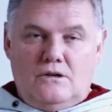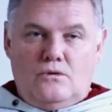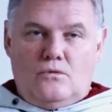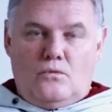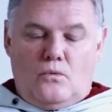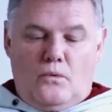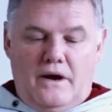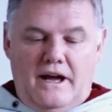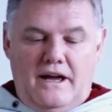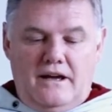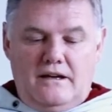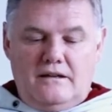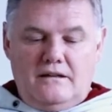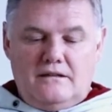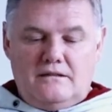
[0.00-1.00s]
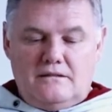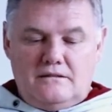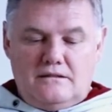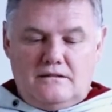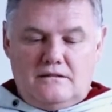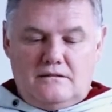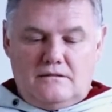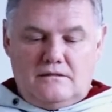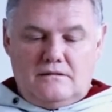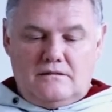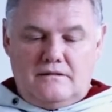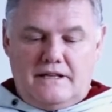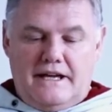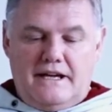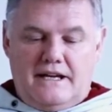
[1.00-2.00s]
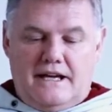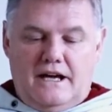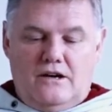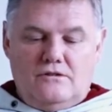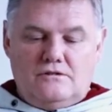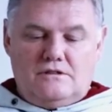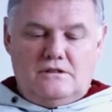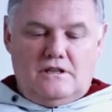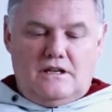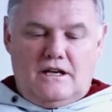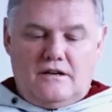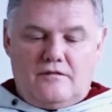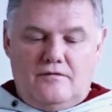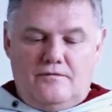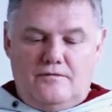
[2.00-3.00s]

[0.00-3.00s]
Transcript: Wear their counsel like